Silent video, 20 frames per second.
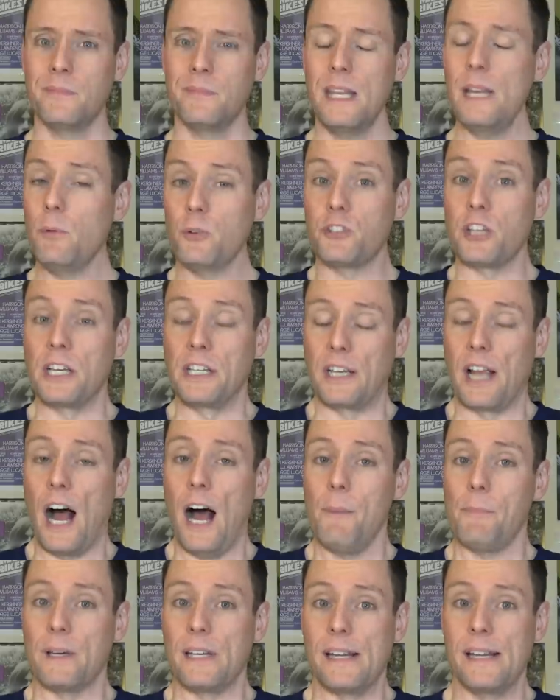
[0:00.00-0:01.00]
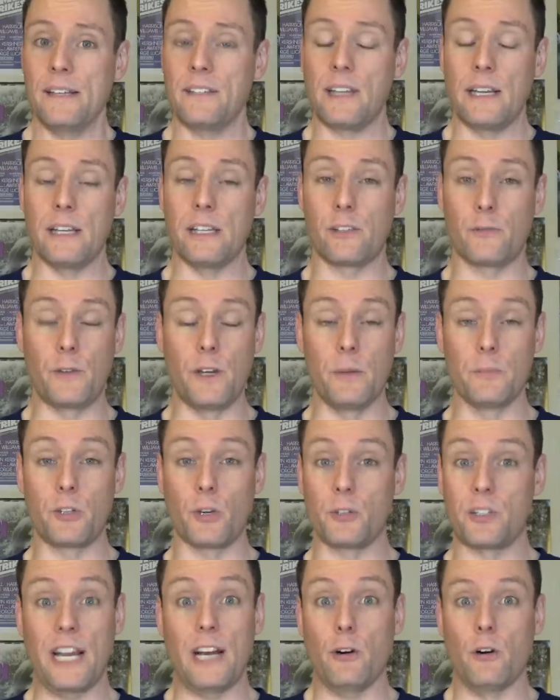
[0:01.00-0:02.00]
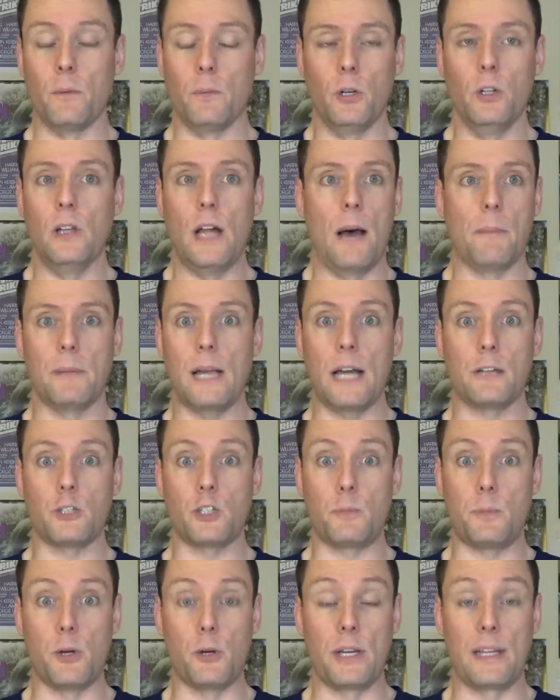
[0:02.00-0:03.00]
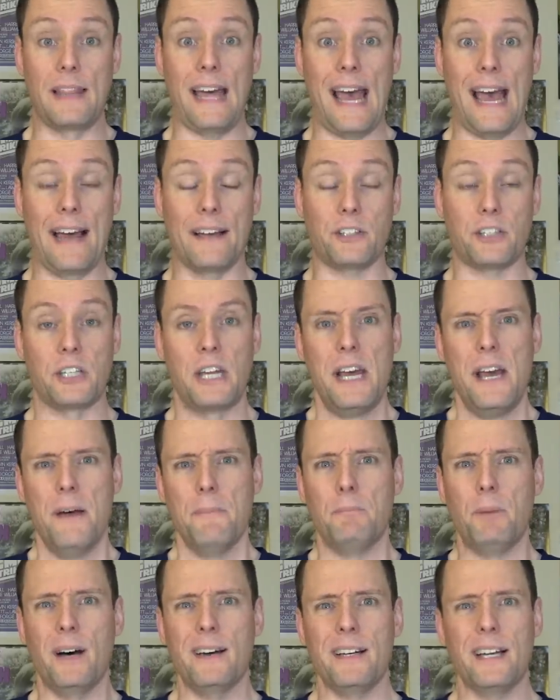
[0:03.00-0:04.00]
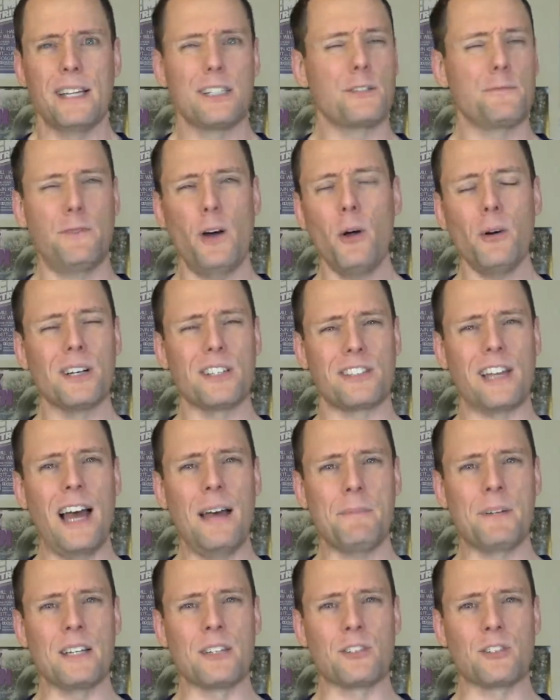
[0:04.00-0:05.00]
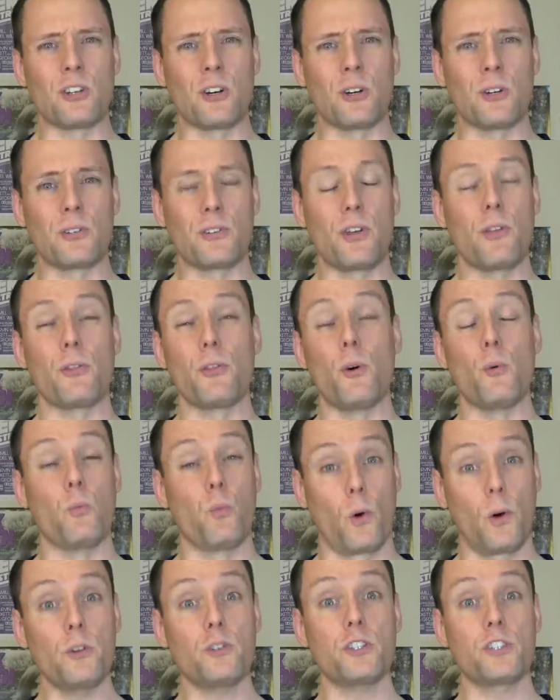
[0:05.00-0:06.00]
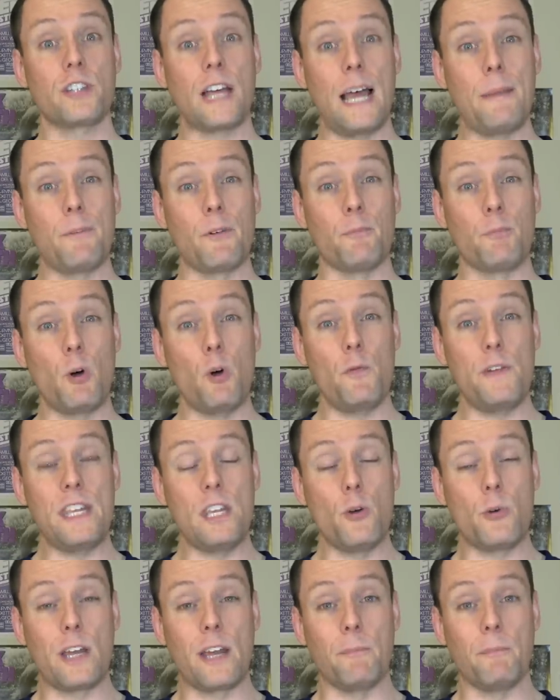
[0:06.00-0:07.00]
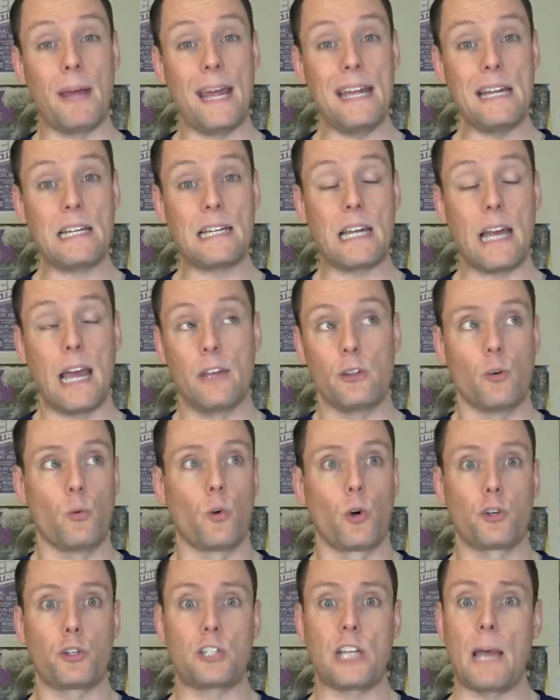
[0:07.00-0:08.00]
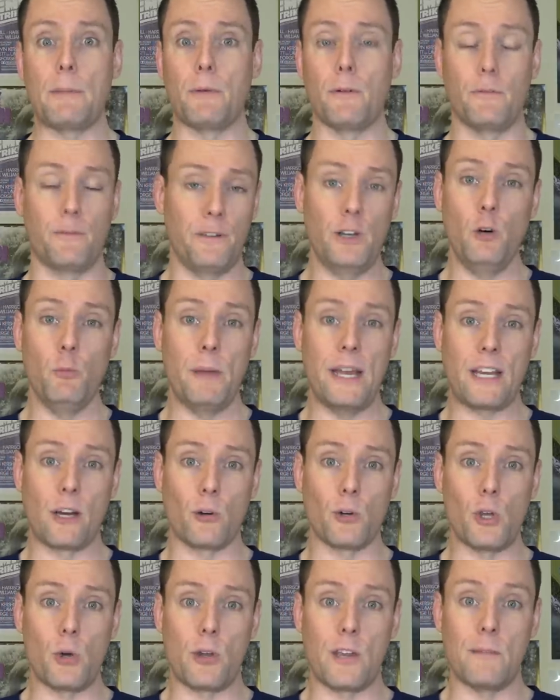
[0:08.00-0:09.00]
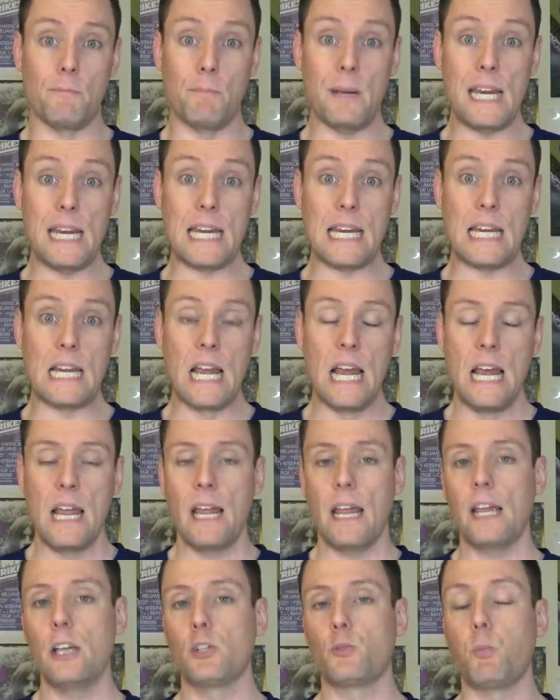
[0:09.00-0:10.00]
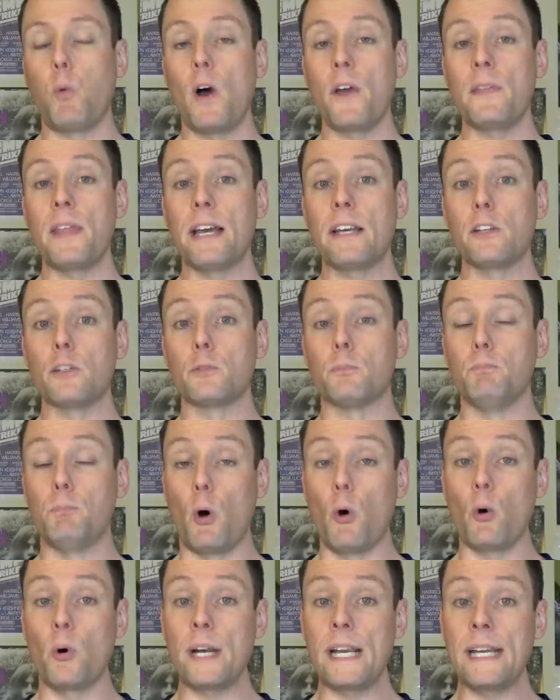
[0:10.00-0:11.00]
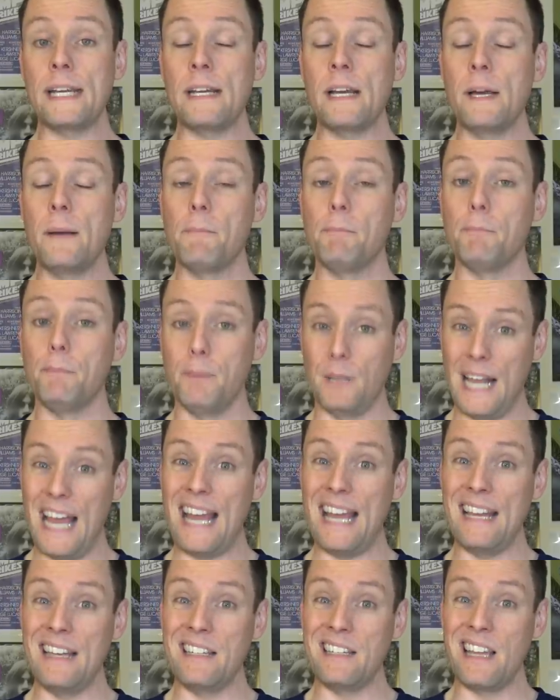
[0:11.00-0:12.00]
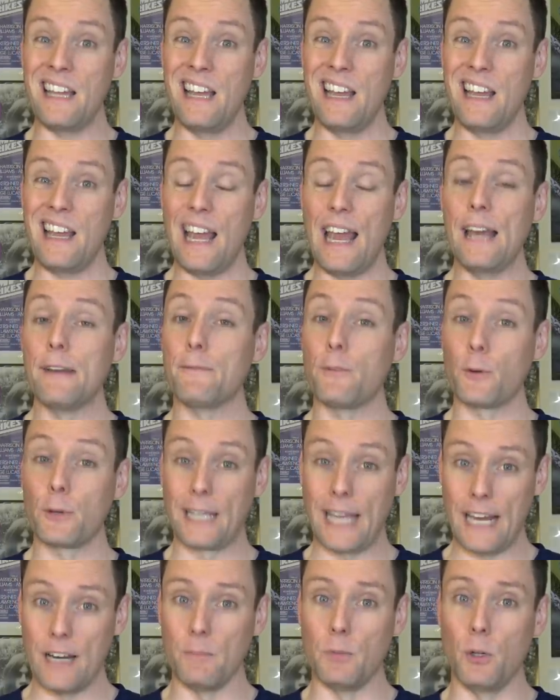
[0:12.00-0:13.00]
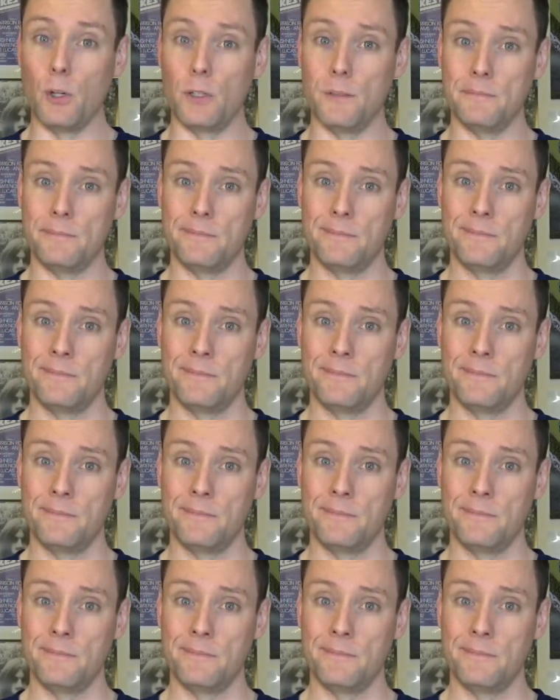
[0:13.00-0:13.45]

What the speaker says: He was incompetent and his films are terrible, I'm not disputing that, but as far as I'm concerned, the worst type of movie you can make and the worst type of filmmaker you can be is one that is boring, bland, and forgettable.